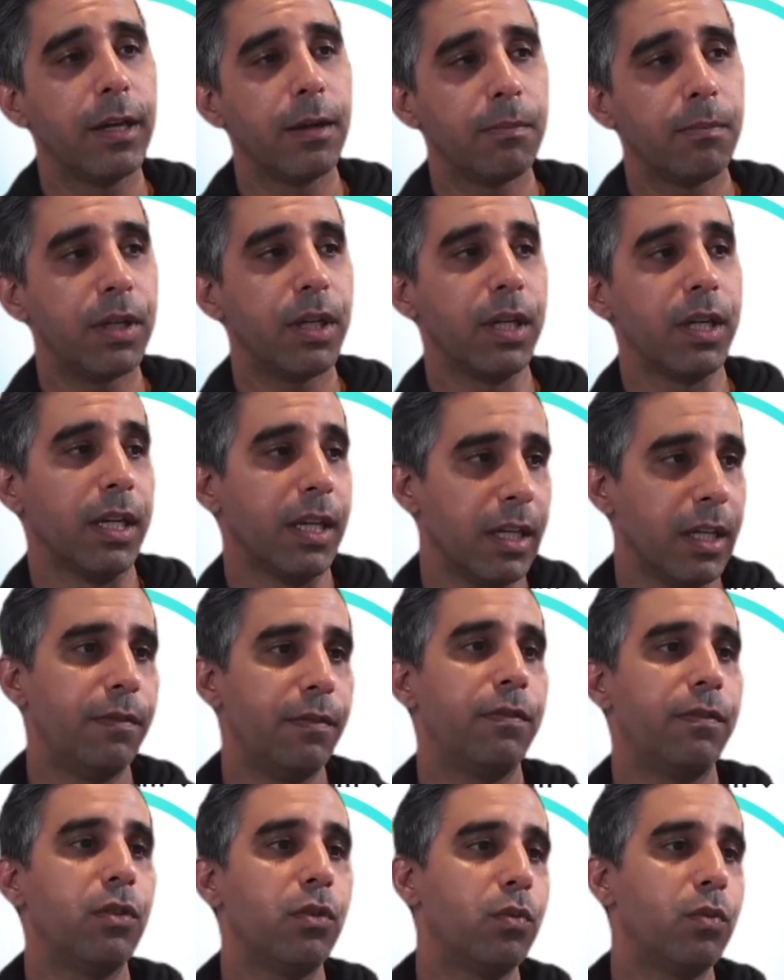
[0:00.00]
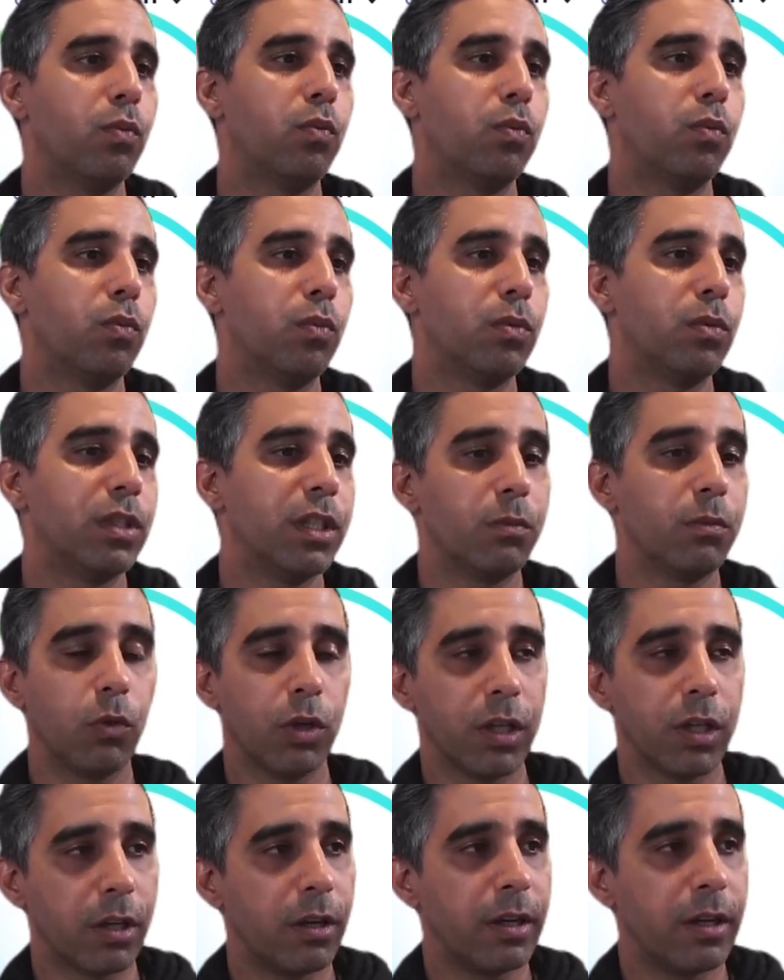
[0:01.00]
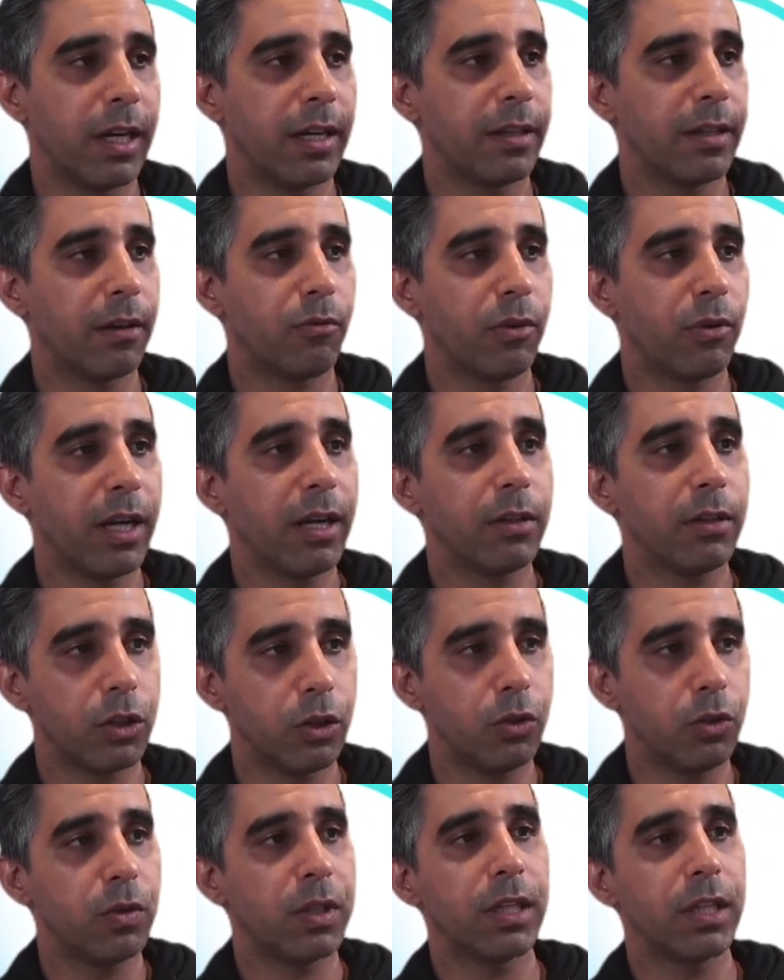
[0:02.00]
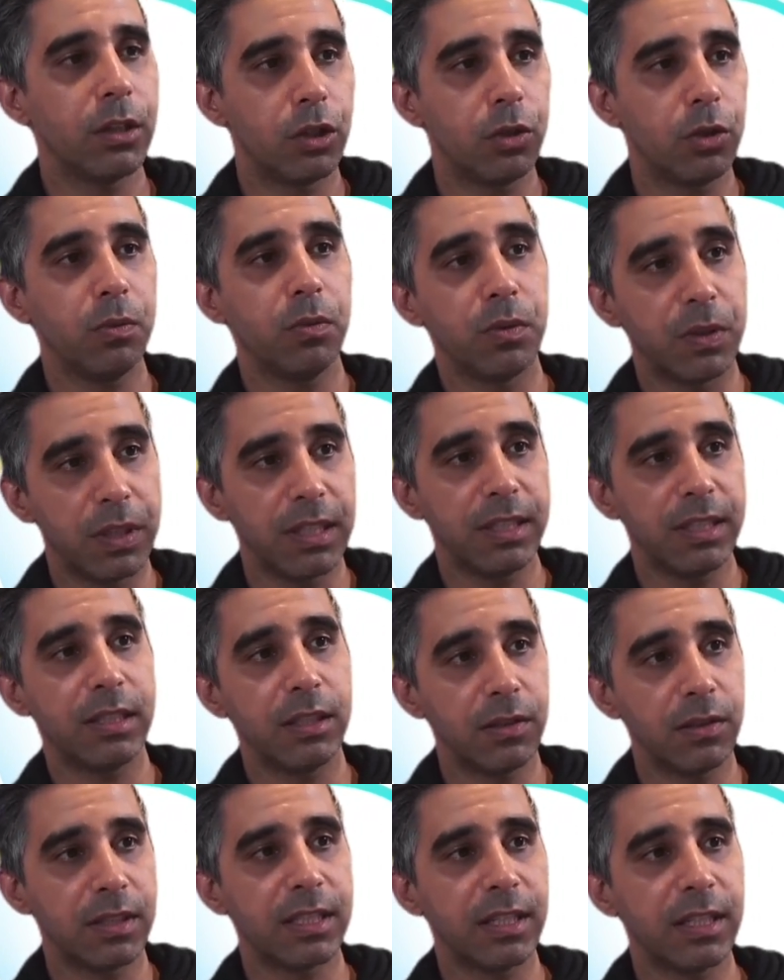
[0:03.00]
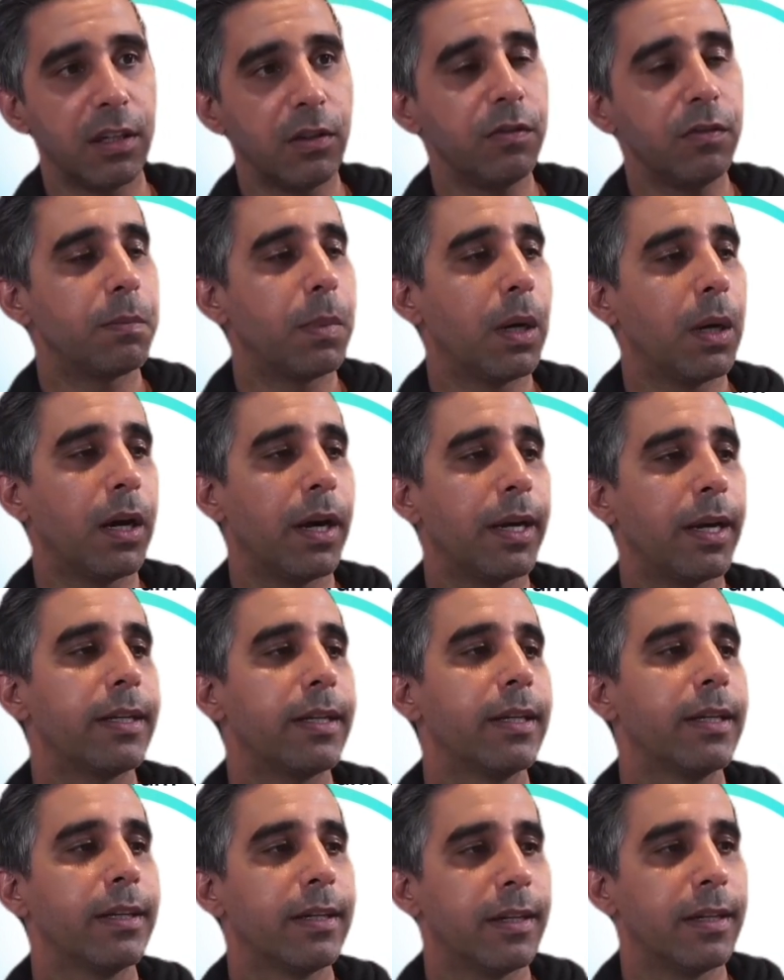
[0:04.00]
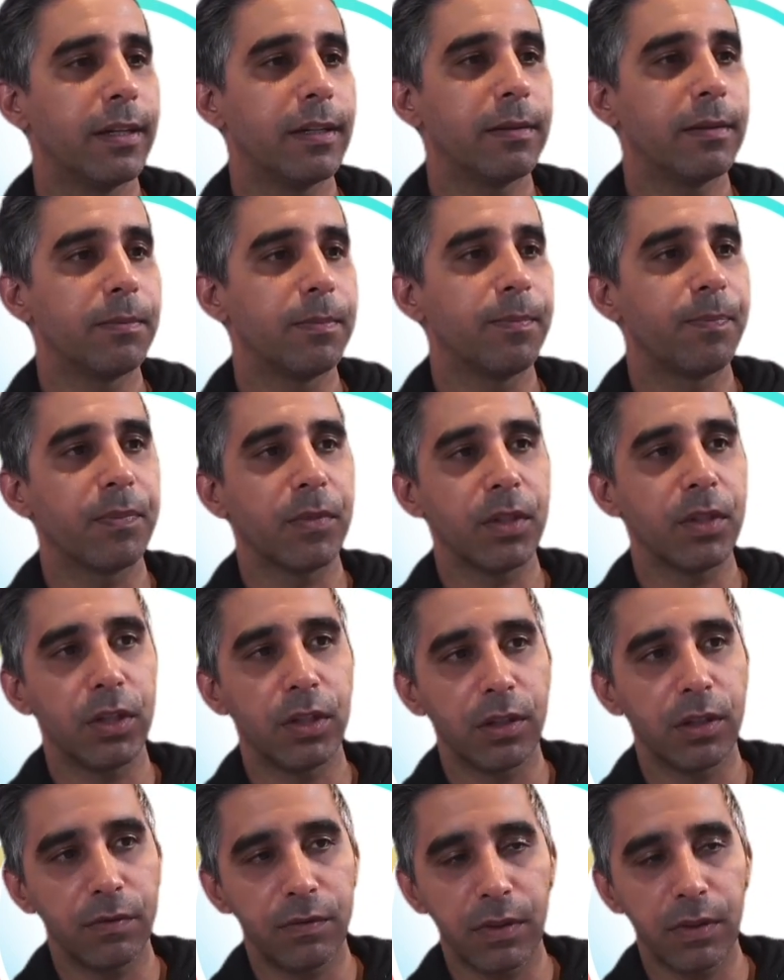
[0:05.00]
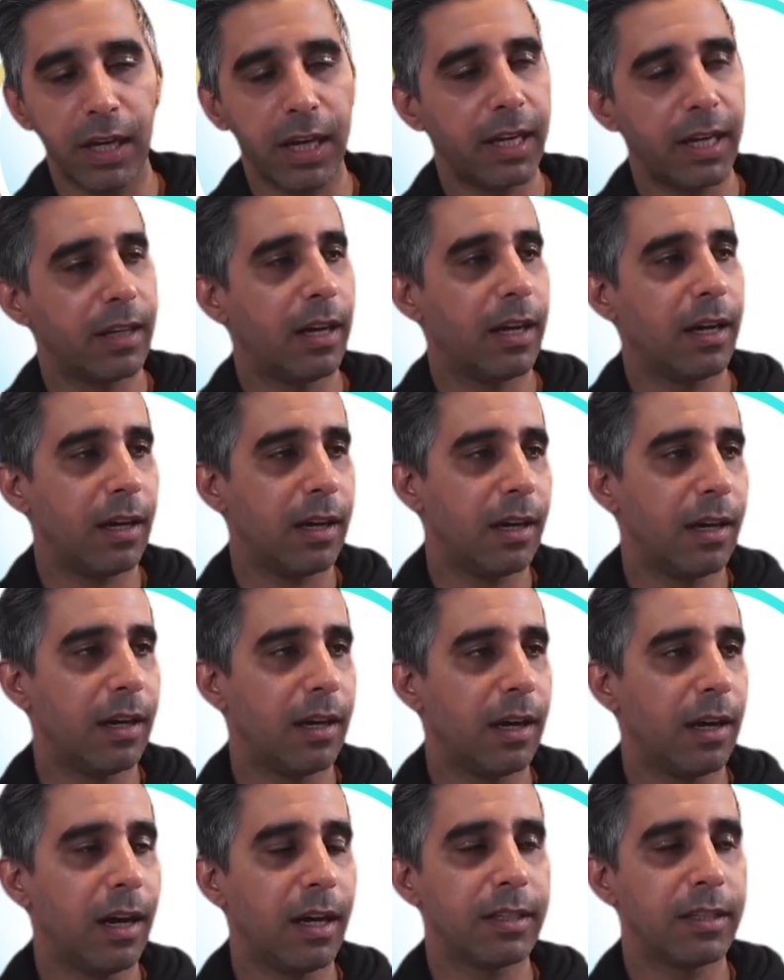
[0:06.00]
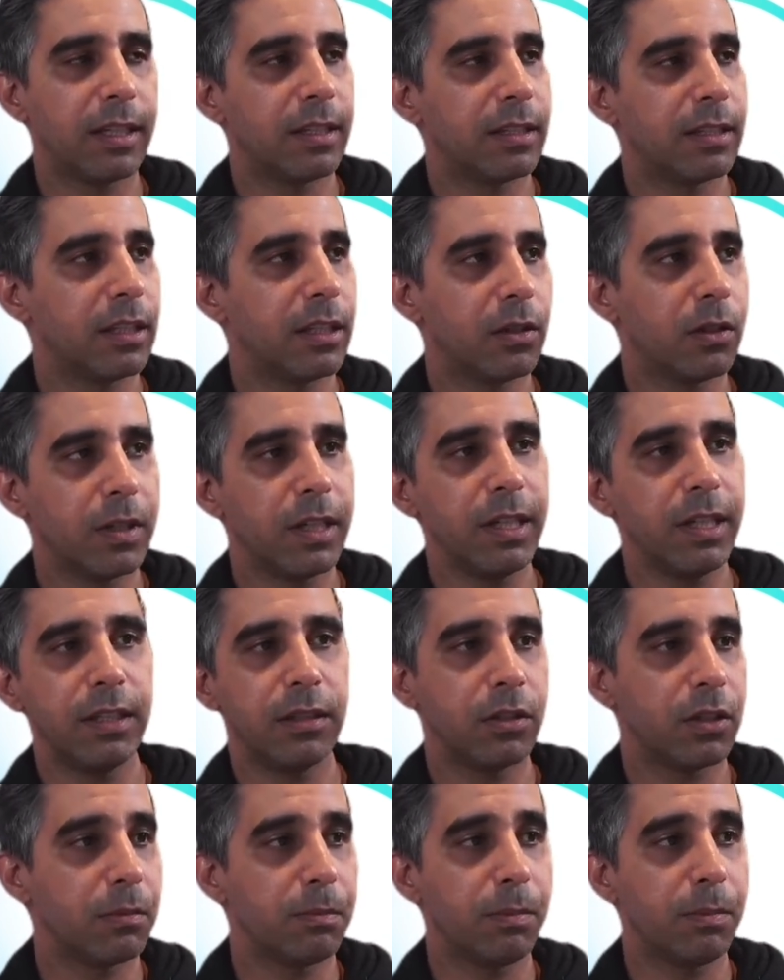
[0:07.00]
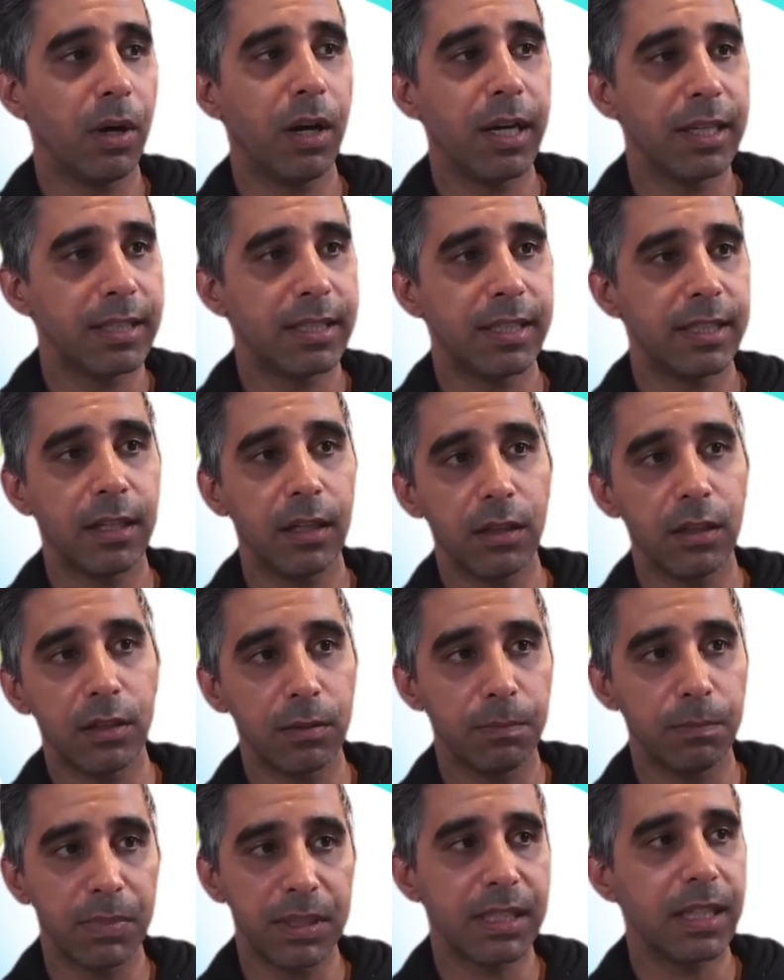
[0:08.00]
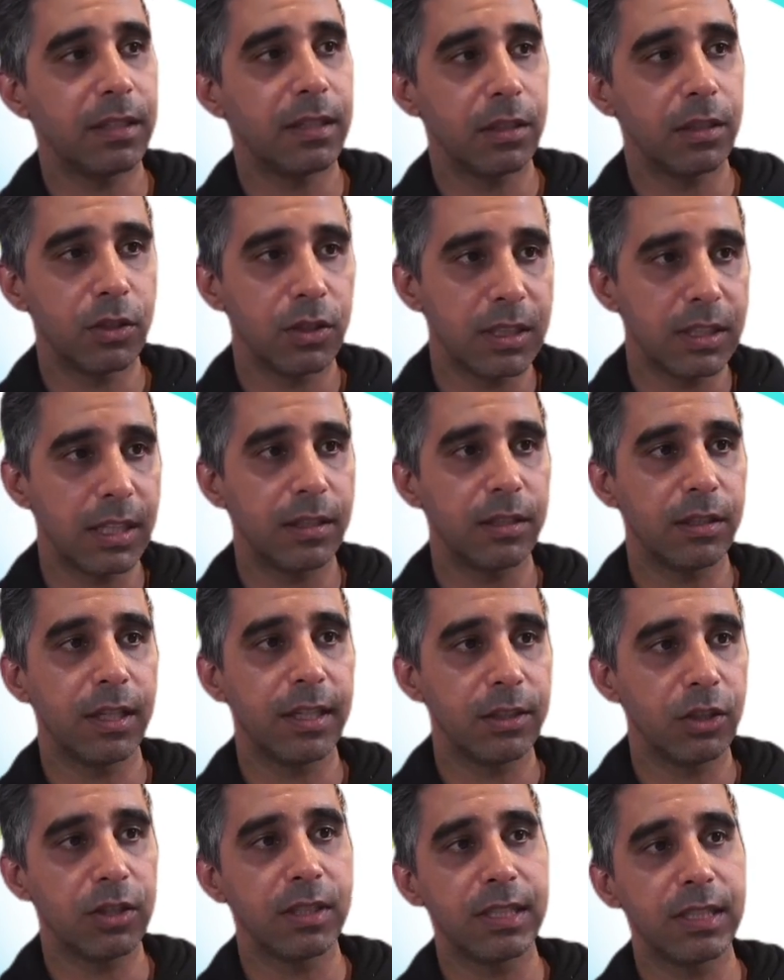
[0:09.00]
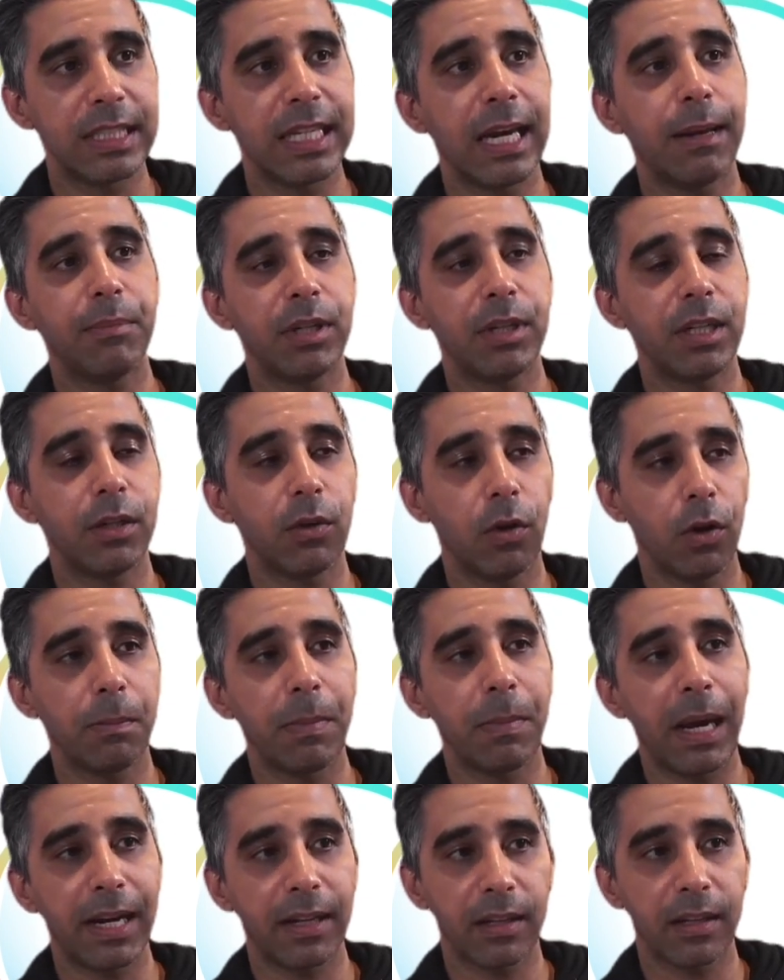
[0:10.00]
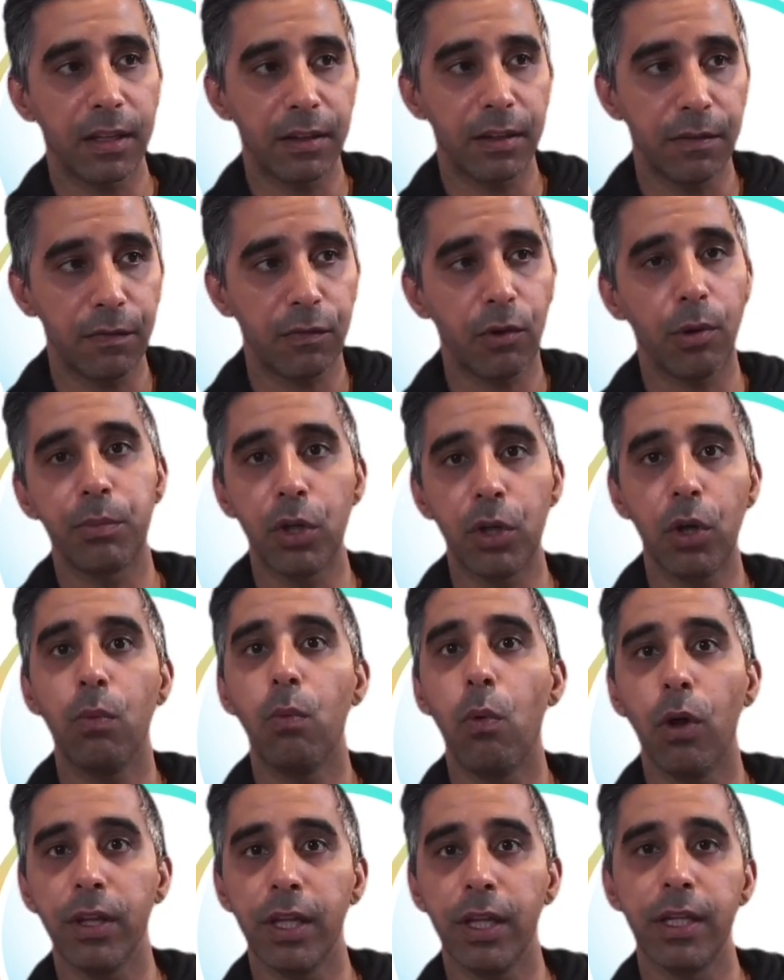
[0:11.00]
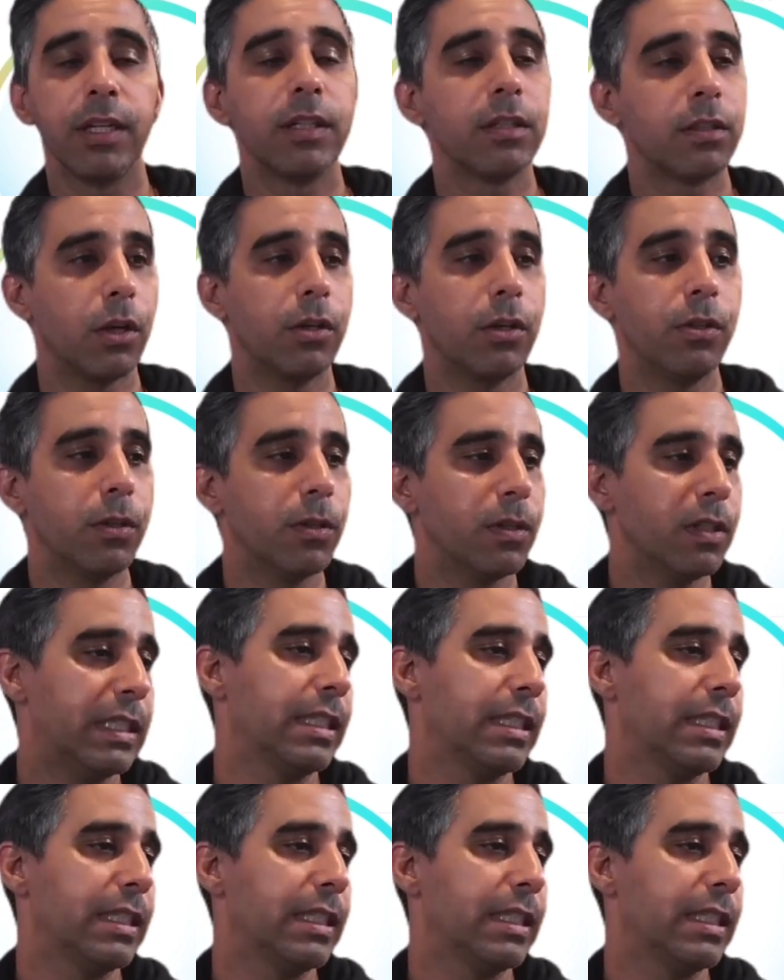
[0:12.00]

But if you didn't want to go down that route, you can do this yourself by, you know, if you had RDNT or ETH, you can buy, sell the percentages and then just zap it in automatically from your wallet totals.